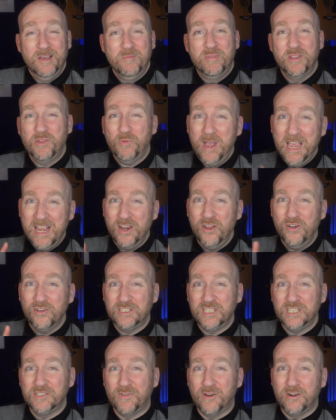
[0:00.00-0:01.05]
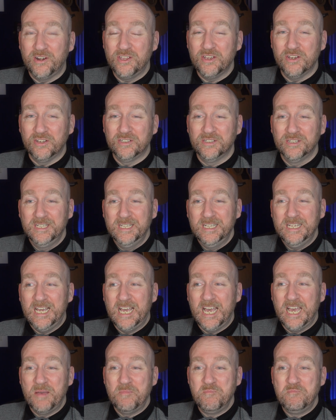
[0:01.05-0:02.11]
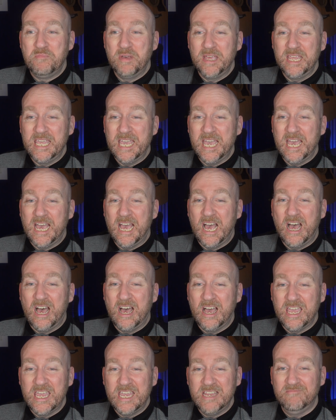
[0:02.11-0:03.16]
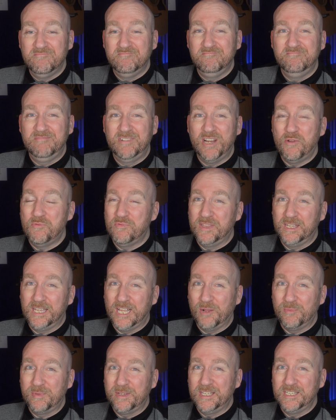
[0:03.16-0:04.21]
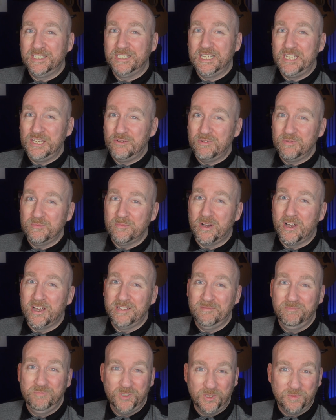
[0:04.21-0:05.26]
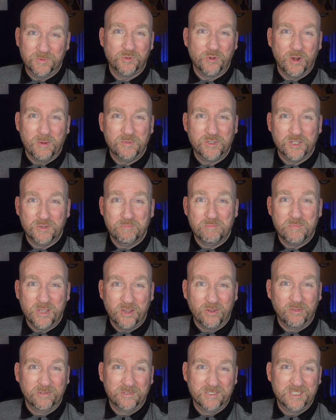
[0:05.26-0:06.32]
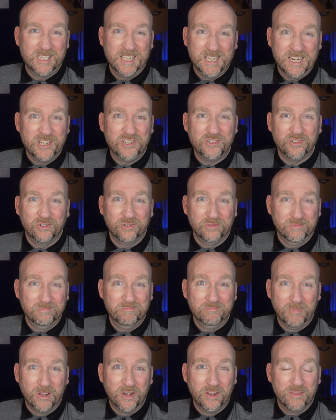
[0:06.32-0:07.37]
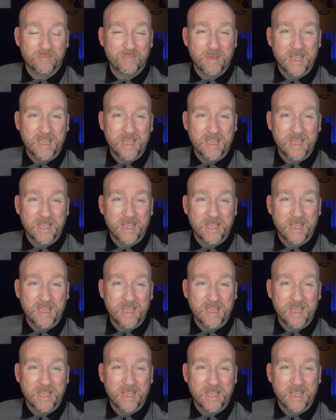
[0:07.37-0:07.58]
But the way it looks is very good. But yeah, I don't think I'll be continuing my subscription beyond the initial month